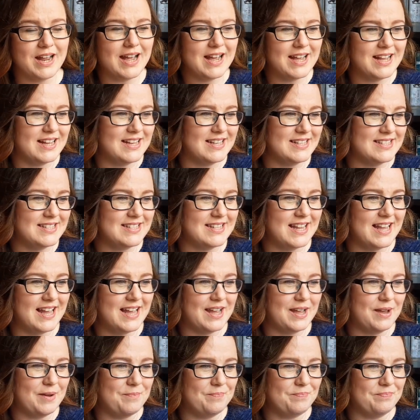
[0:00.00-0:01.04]
as
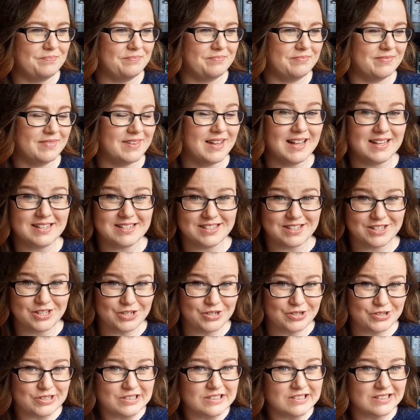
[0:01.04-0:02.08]
the
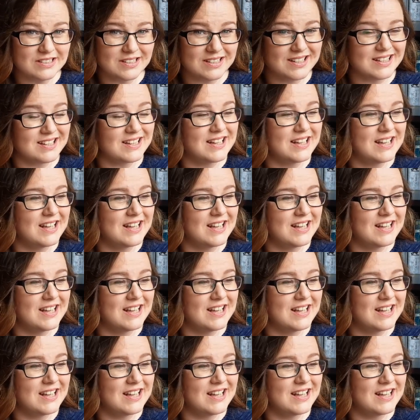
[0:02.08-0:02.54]
yoke.